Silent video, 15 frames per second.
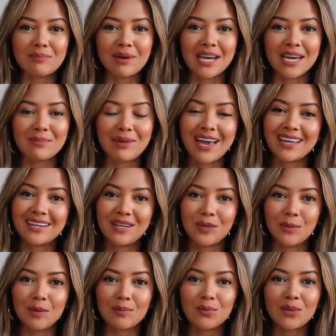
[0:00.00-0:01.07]
I'm at
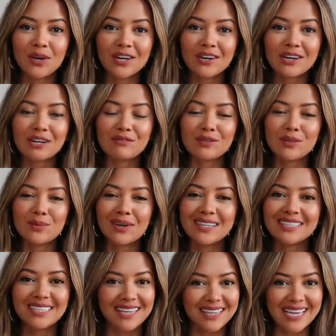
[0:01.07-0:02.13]
Naomi Boyer if you
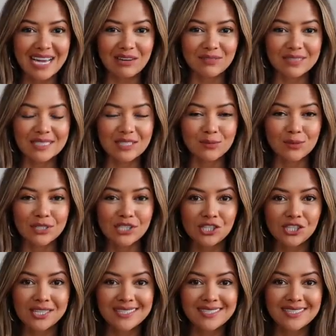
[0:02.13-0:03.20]
want daily outfit
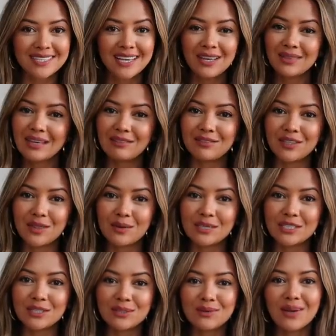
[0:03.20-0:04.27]
inspirations. Without further
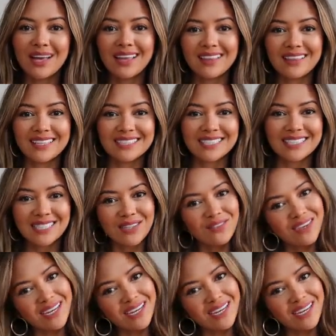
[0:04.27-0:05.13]
ado, let's get to the